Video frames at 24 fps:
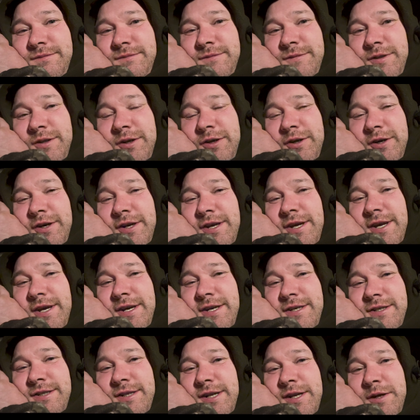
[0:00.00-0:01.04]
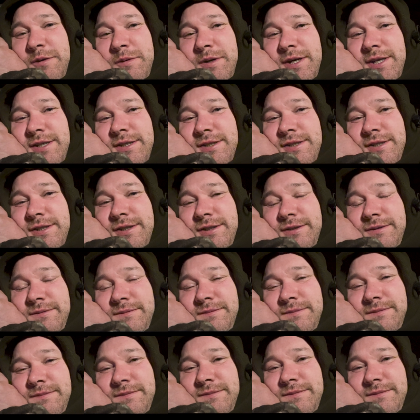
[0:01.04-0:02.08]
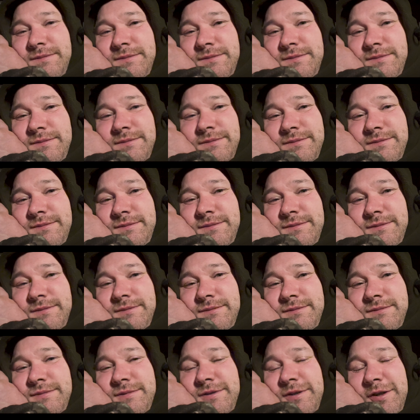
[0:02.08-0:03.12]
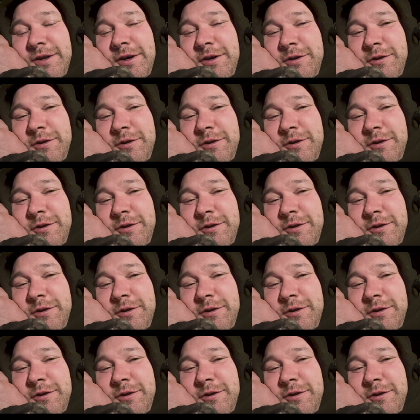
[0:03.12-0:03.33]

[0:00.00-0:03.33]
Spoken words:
High easterly winds. Not